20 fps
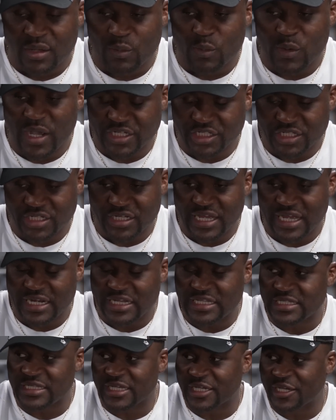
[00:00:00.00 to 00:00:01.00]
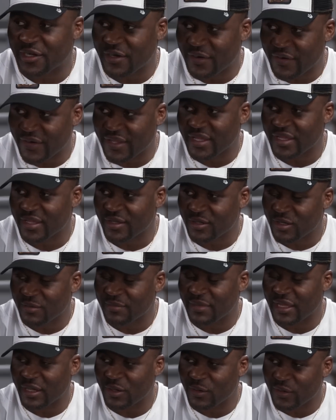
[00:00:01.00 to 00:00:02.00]
watching that is scary. You know,
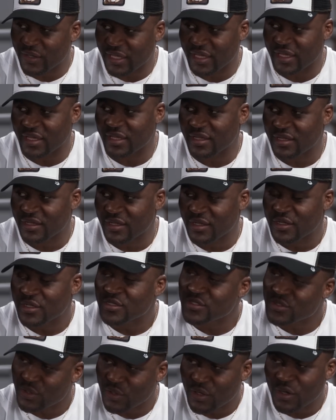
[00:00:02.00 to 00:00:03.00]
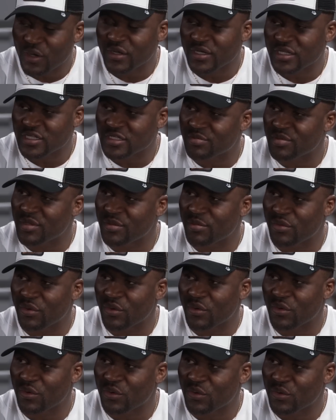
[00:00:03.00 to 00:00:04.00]
I'm like, okay, so all these
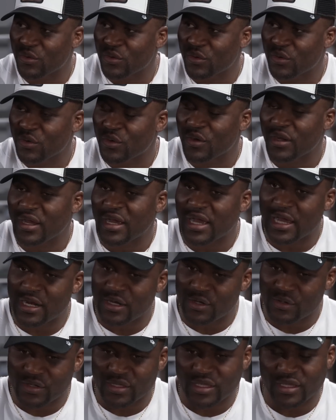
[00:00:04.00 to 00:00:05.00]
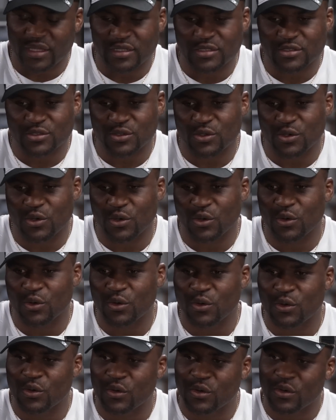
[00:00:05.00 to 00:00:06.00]
people are looking to go.
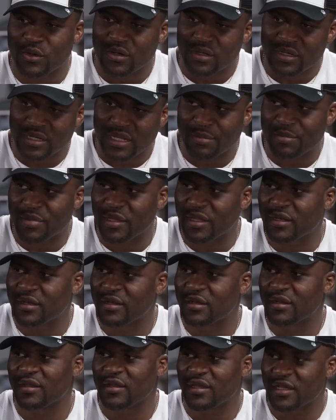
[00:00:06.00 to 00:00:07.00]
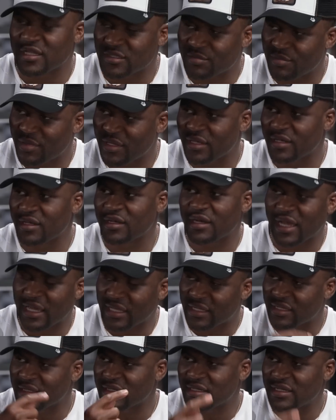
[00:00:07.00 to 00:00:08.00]
They've been, it's been
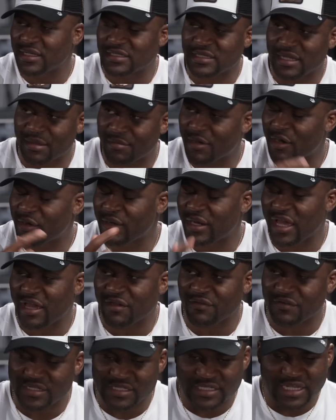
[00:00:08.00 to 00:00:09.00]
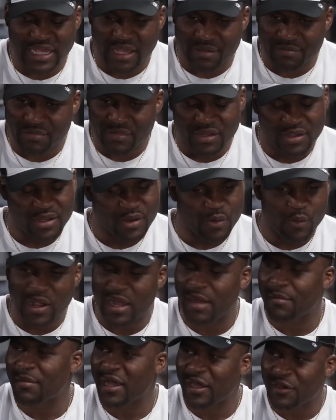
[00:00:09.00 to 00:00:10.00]
like this amount every time. Where
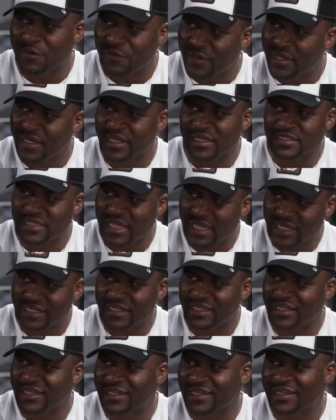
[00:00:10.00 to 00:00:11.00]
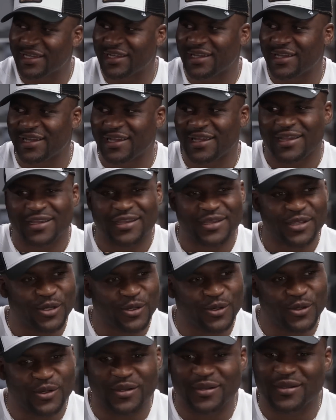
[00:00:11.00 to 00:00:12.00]
am I going exactly? You
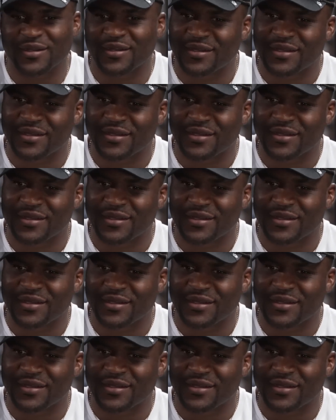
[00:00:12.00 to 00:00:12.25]
know.